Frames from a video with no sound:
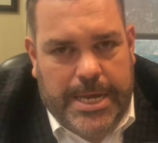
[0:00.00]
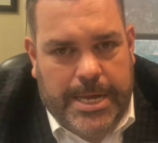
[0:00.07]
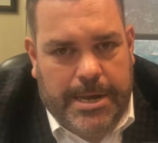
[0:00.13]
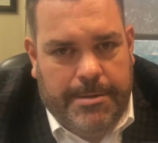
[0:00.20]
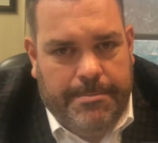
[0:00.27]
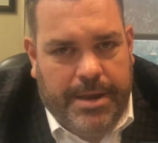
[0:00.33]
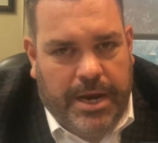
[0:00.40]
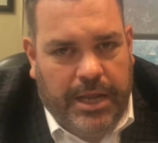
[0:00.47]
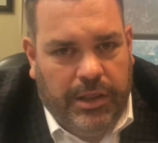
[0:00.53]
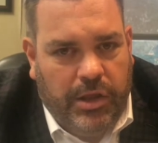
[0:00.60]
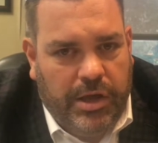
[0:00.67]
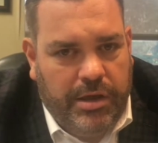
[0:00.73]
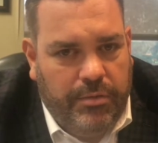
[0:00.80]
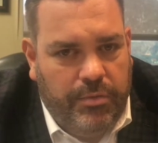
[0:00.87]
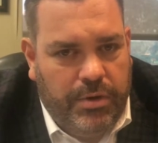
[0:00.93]
Um, and I
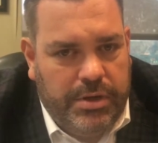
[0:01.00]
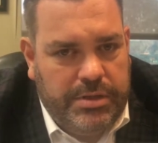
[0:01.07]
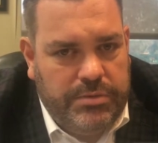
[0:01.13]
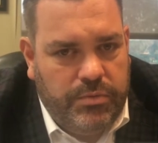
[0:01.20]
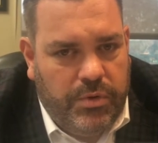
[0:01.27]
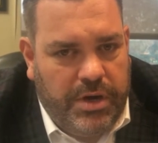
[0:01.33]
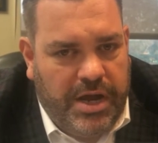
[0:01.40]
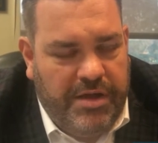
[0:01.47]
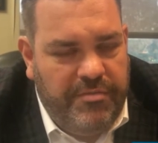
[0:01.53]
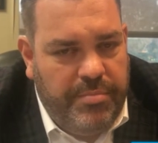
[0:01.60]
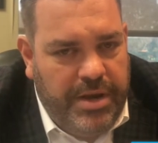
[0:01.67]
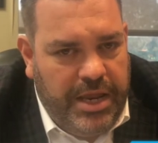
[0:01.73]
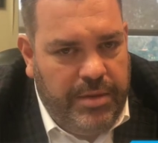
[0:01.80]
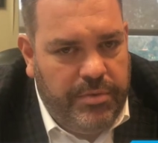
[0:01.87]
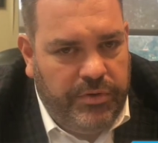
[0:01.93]
look at what, what
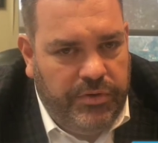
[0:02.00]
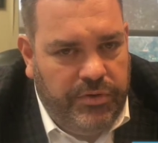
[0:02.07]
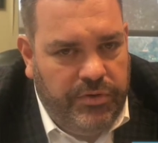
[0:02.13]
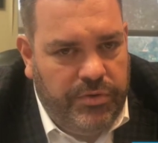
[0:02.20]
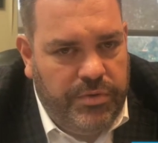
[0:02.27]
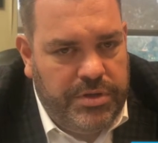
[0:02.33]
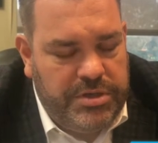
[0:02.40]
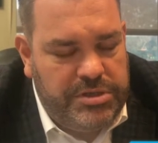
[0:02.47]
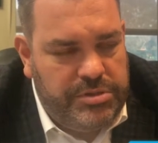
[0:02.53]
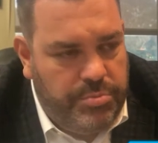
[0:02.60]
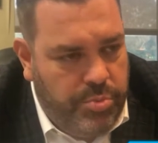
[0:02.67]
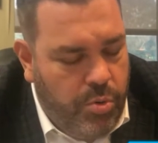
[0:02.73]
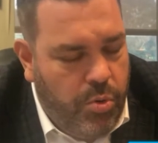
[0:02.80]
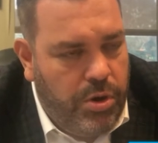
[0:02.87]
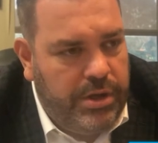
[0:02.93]
I've been able to do and the
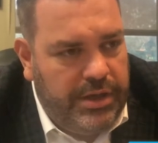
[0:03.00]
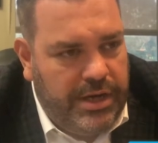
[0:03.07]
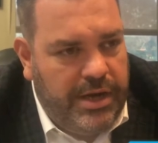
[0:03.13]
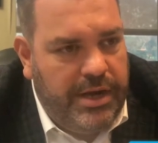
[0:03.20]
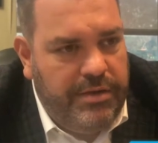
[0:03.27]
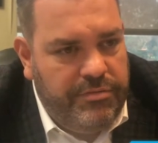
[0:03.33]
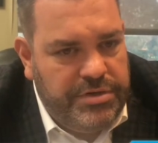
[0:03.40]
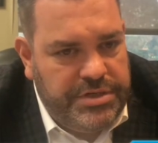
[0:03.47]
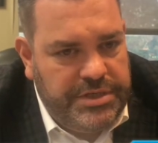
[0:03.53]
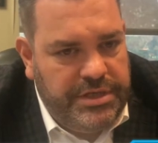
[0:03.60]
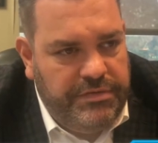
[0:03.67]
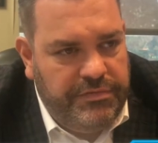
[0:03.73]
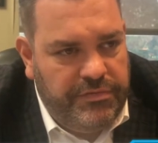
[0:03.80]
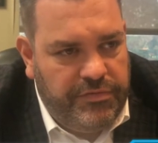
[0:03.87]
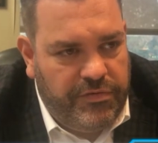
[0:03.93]
support that I
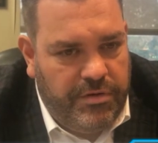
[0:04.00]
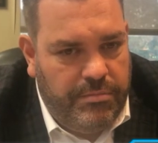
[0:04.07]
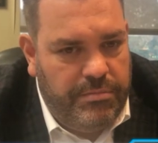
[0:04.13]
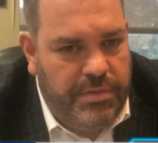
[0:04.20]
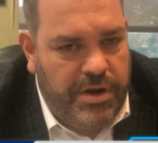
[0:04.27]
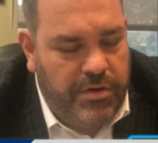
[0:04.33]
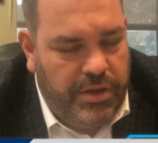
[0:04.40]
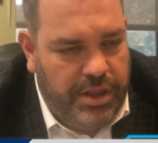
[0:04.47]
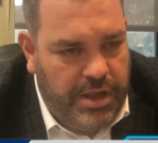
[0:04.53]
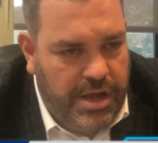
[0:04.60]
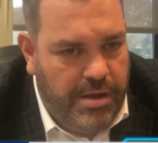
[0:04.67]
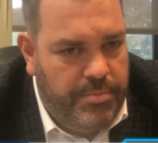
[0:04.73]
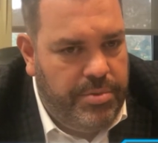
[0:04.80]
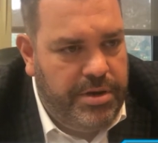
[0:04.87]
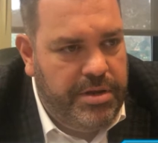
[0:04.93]
received from not only the
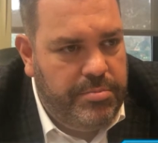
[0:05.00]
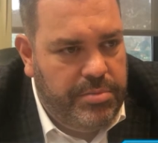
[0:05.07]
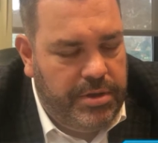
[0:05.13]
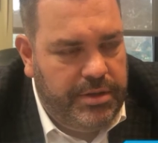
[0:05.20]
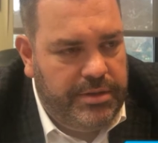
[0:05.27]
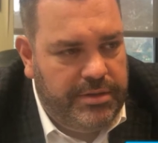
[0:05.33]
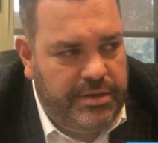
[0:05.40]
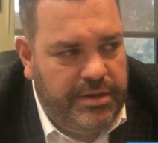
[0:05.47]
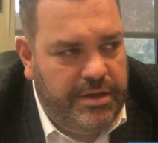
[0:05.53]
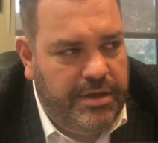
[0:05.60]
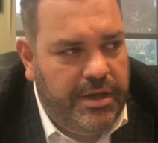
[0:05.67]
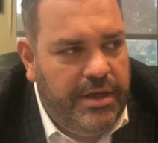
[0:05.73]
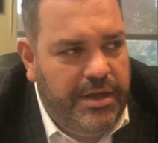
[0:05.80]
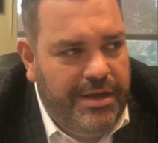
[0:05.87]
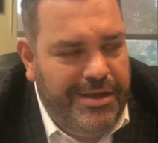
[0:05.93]
company but uh,